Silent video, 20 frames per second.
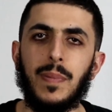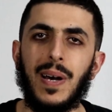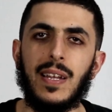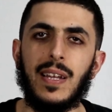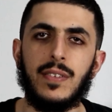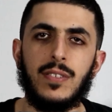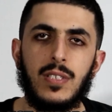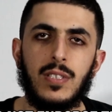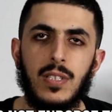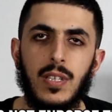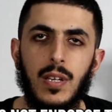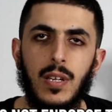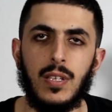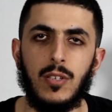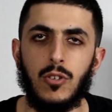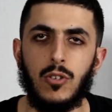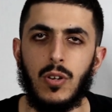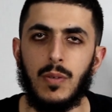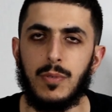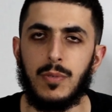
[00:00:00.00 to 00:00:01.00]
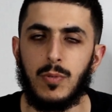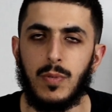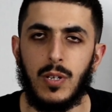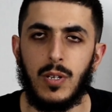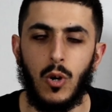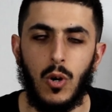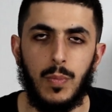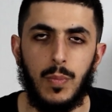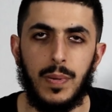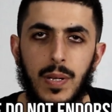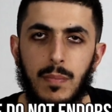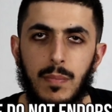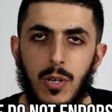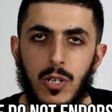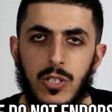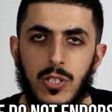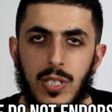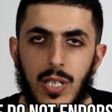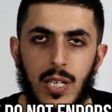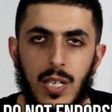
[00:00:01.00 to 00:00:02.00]
You have balance. You know, between hope
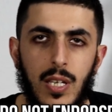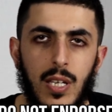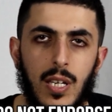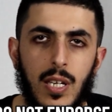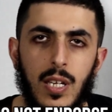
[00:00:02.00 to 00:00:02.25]
and mercy.